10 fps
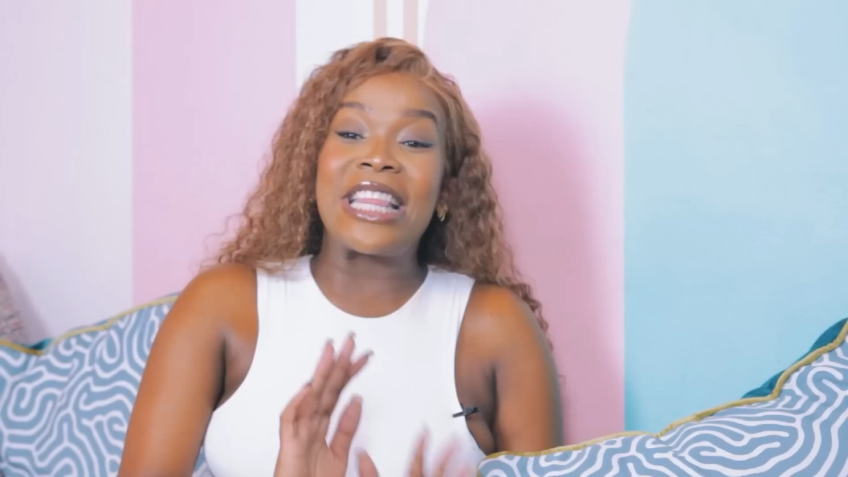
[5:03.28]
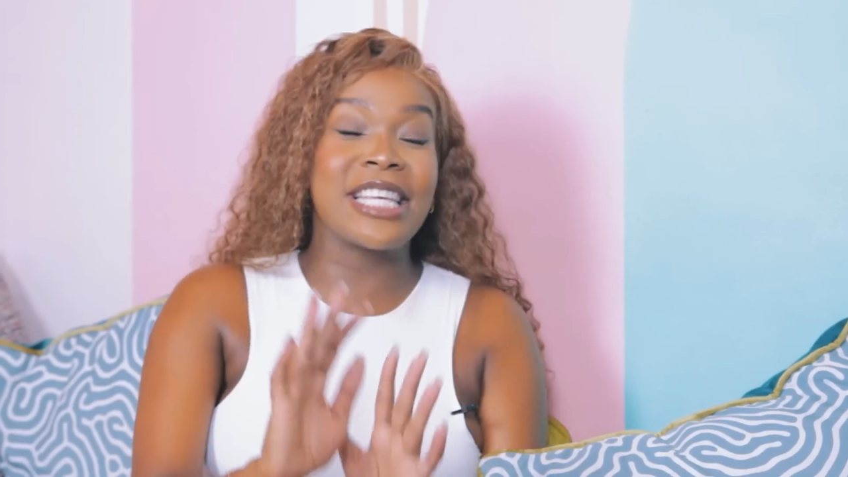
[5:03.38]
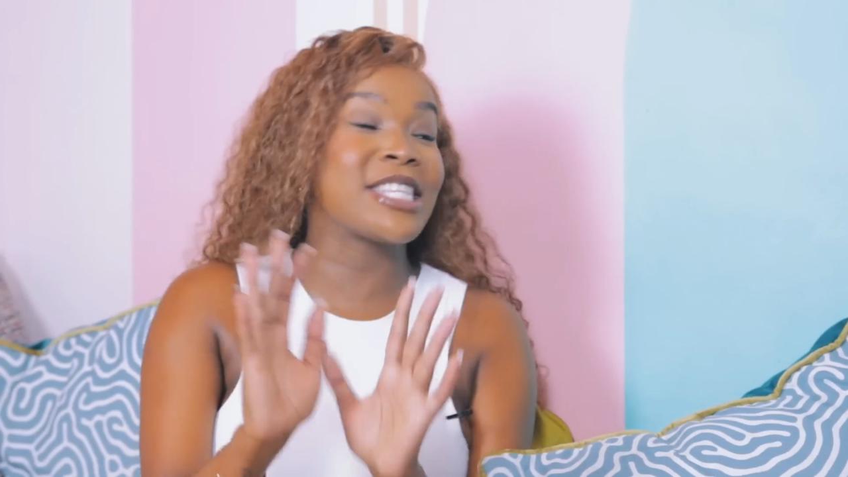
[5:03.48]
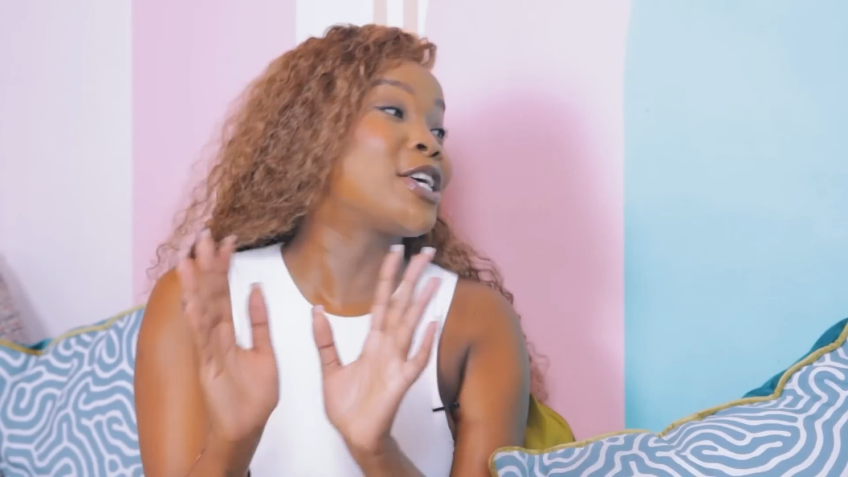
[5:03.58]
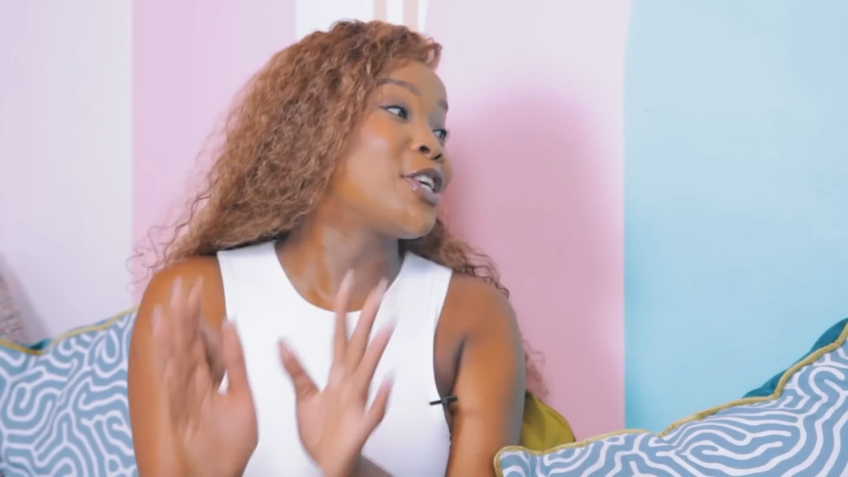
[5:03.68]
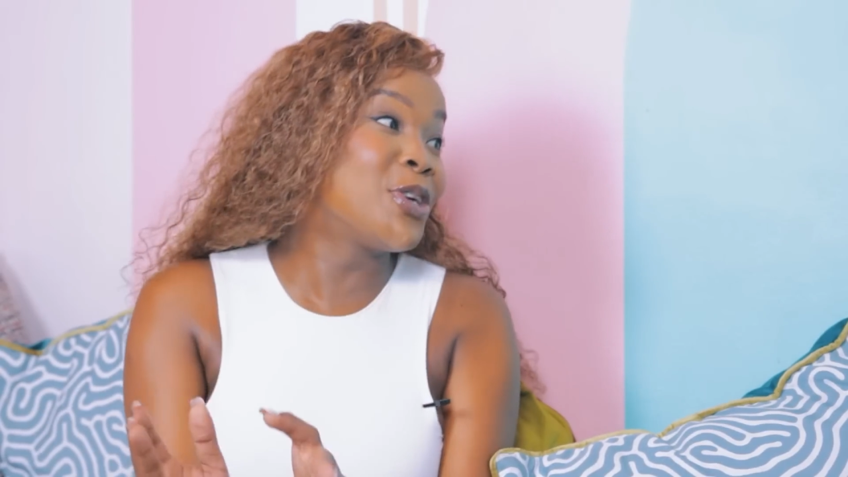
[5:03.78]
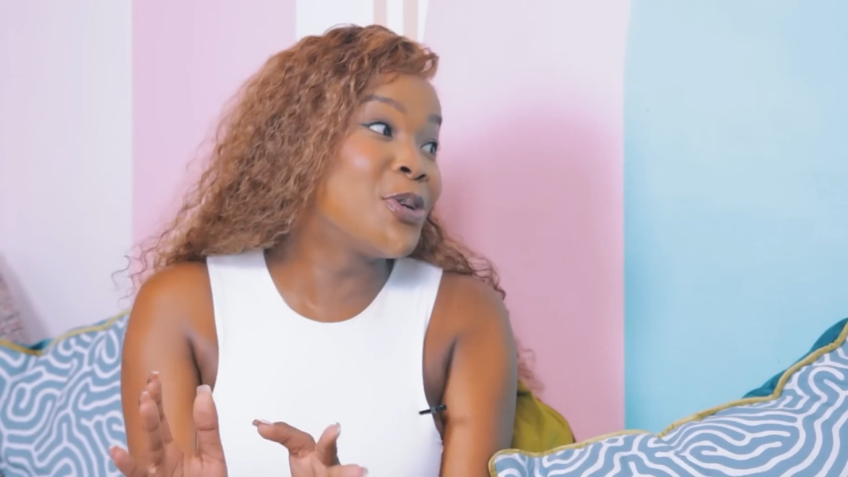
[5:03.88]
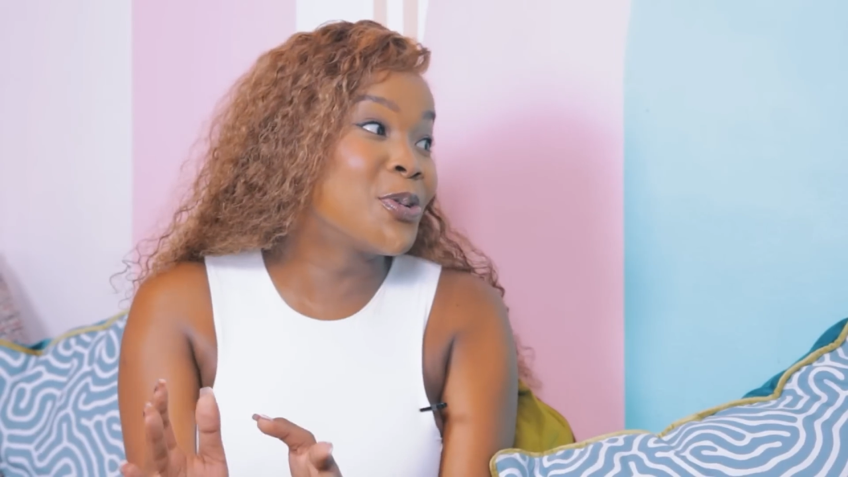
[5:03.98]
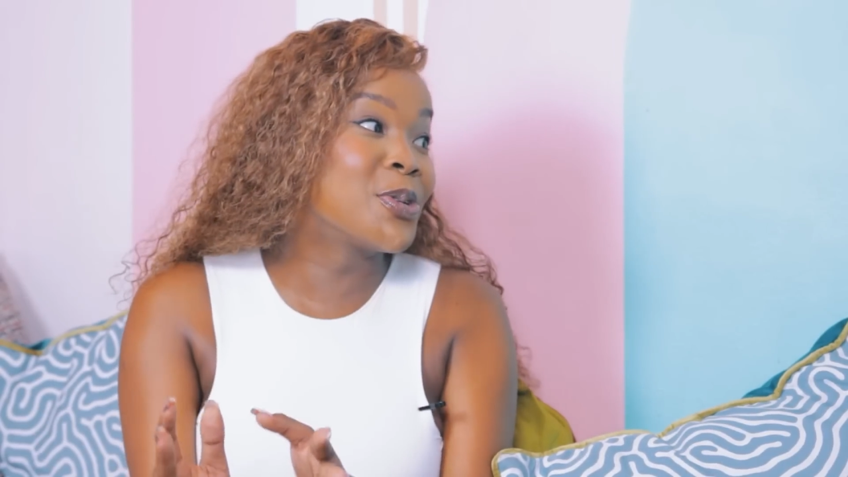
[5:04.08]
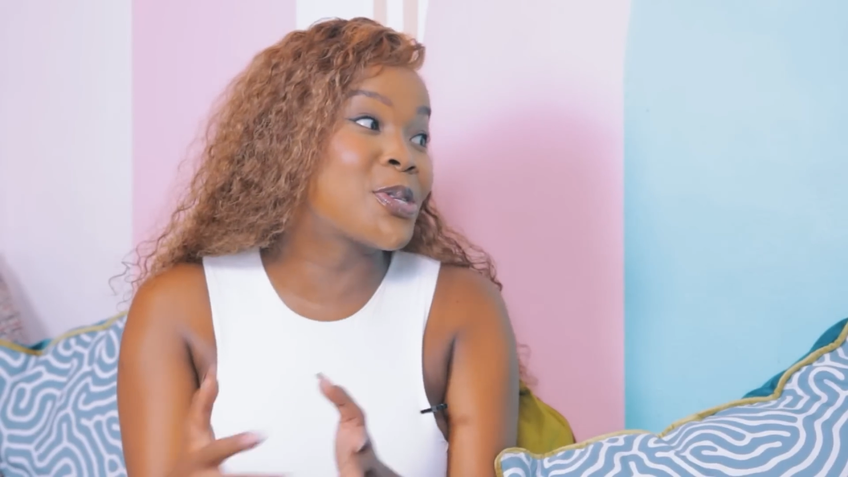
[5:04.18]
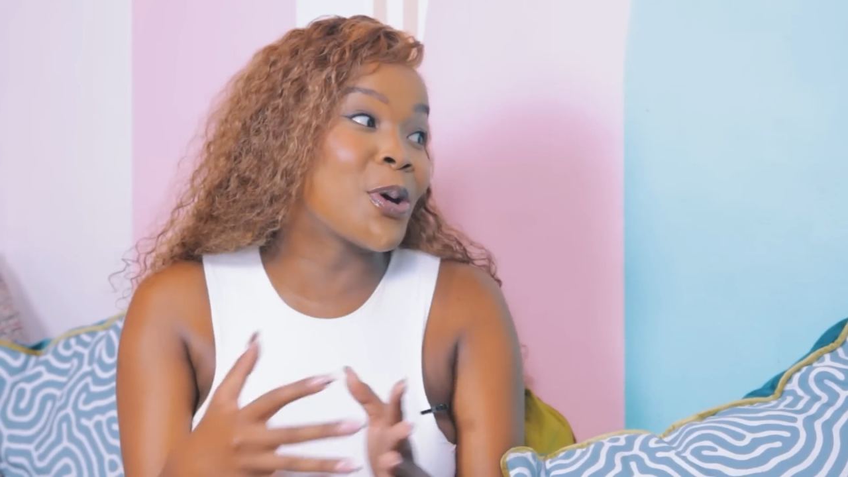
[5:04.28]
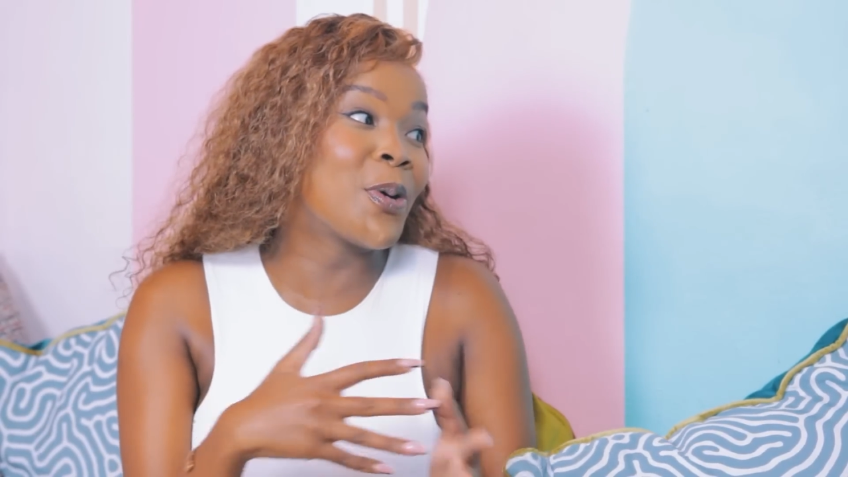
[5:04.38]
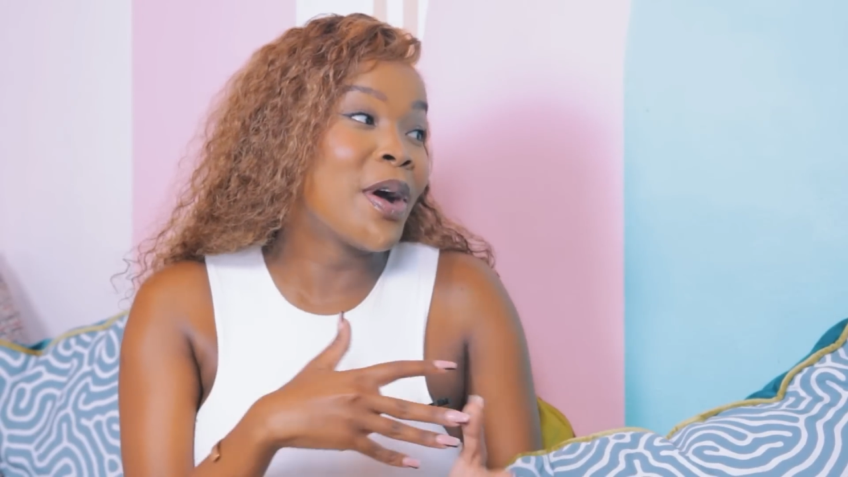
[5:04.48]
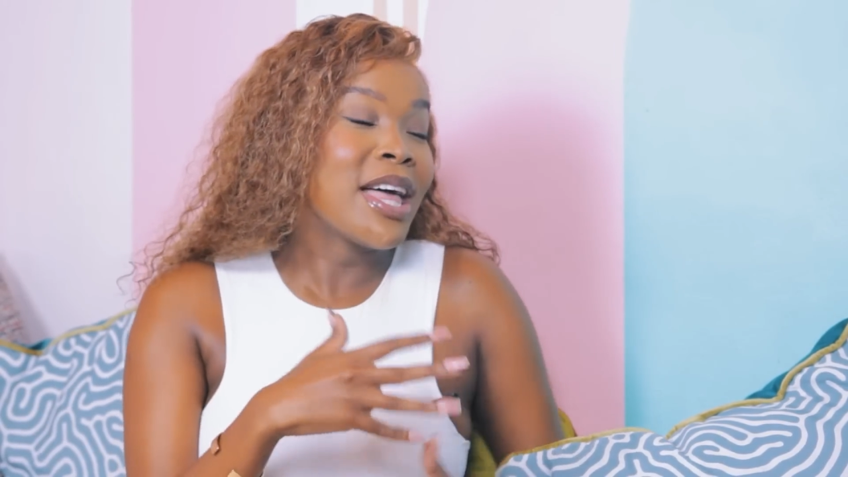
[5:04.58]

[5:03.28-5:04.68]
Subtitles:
there's the new. So